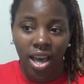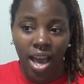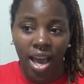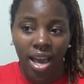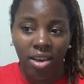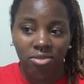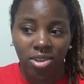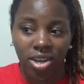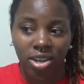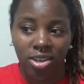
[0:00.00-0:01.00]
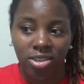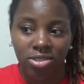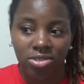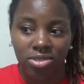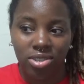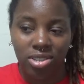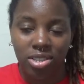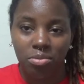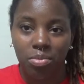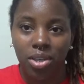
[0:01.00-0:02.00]
I have learned
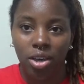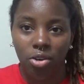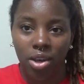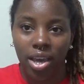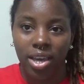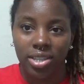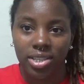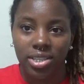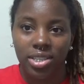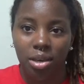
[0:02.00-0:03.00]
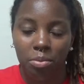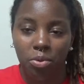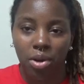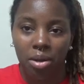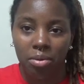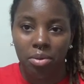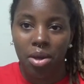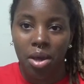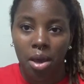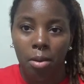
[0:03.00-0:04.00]
to be okay to separate
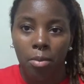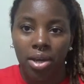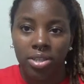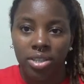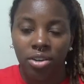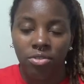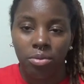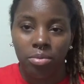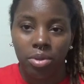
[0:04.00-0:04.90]
myself from